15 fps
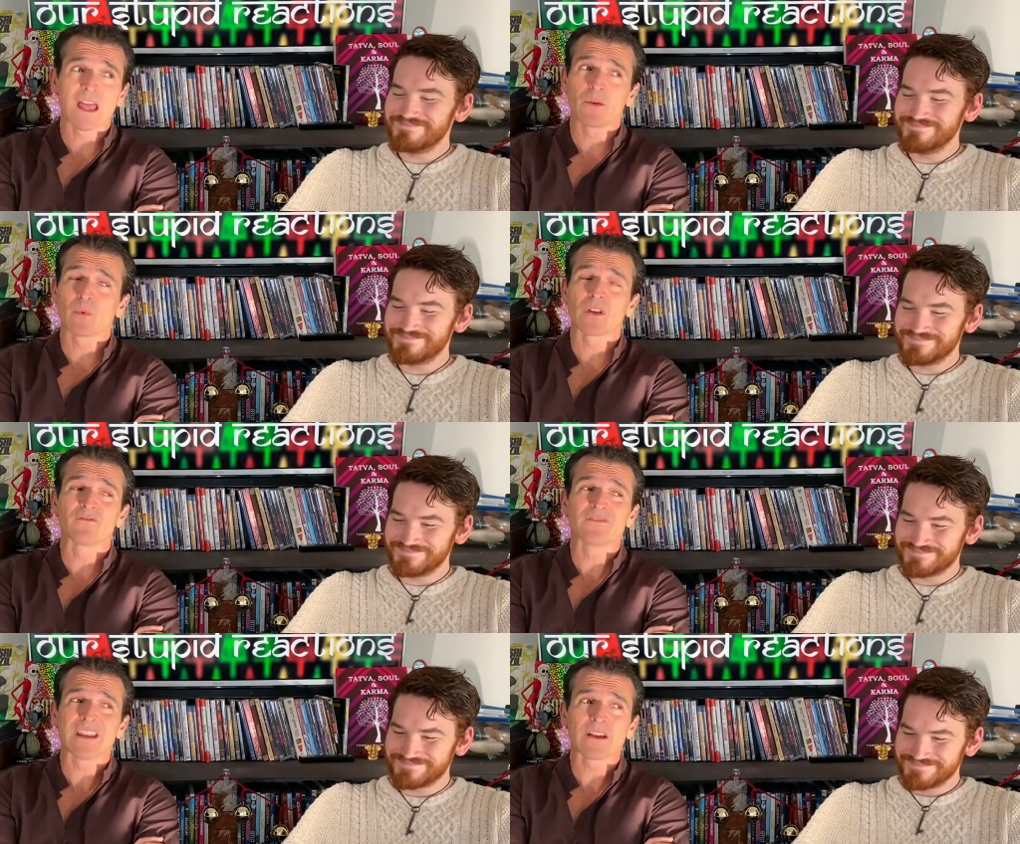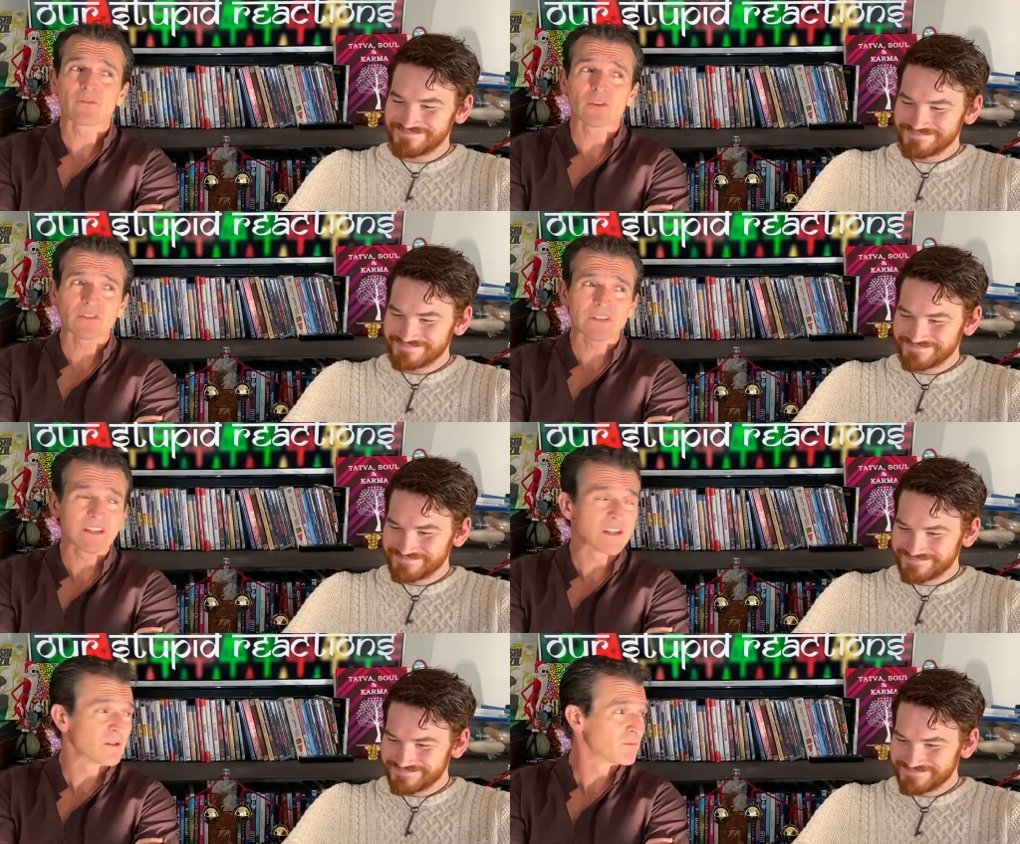Speaker 1: And we've
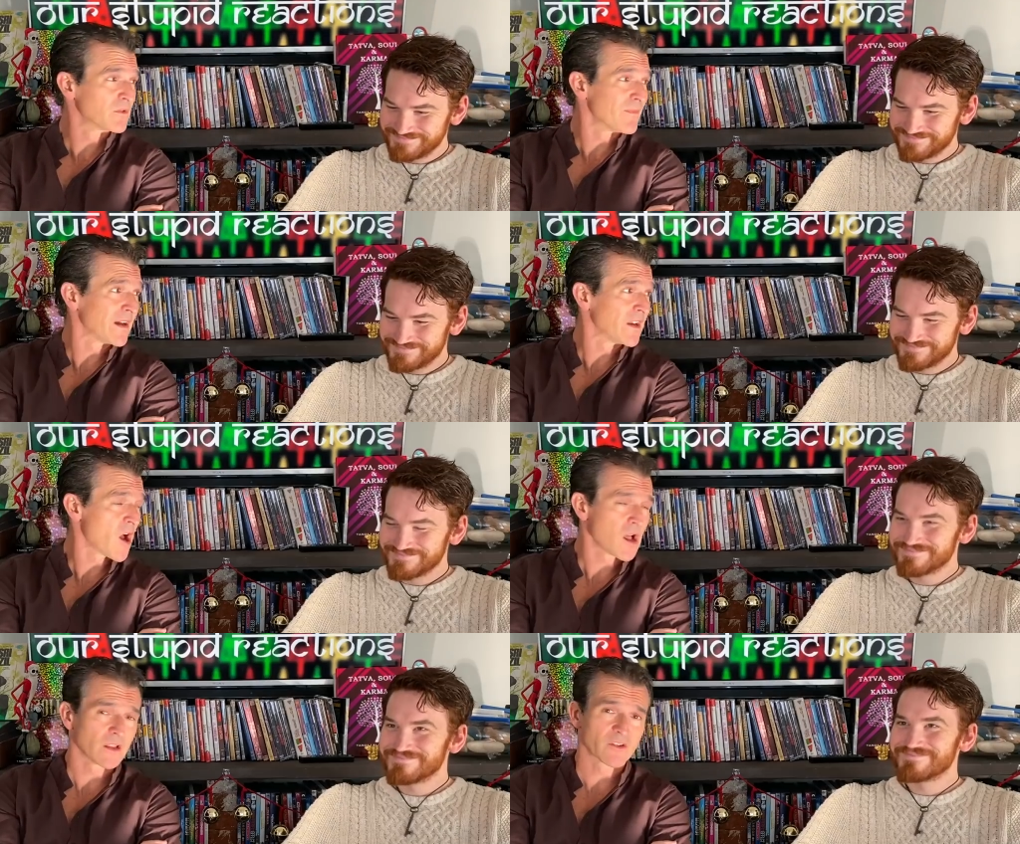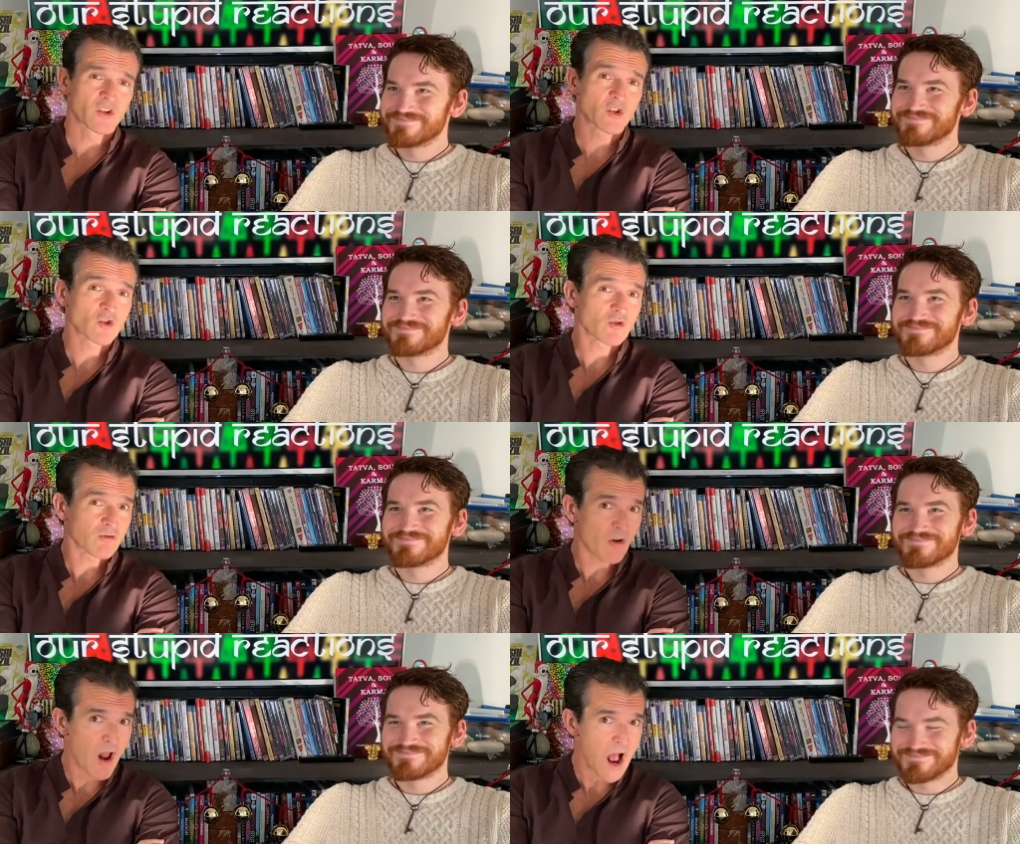never seen him, to my knowledge,
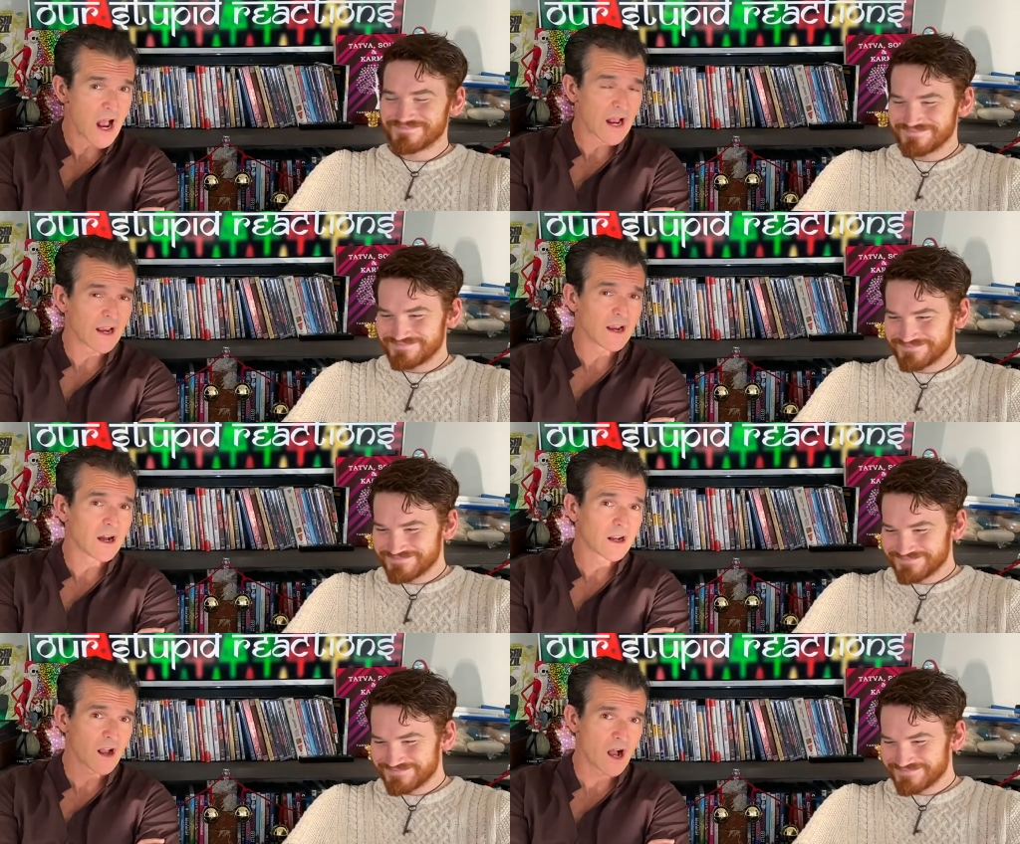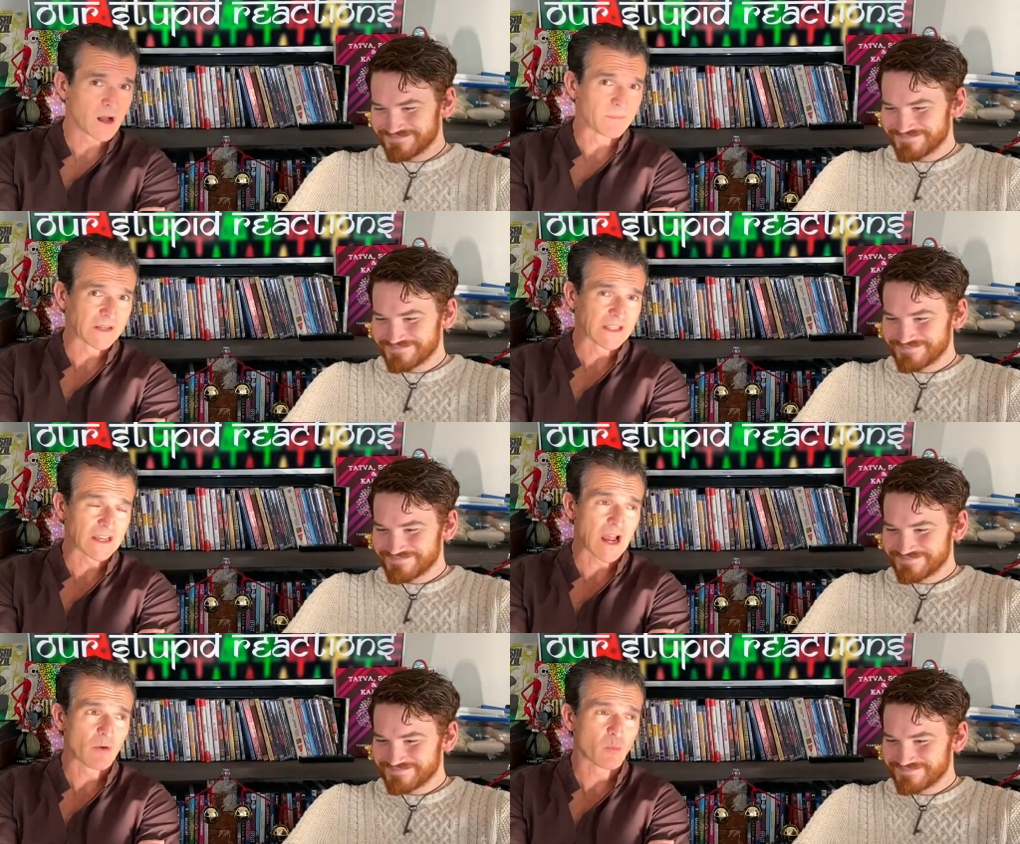try a comedy.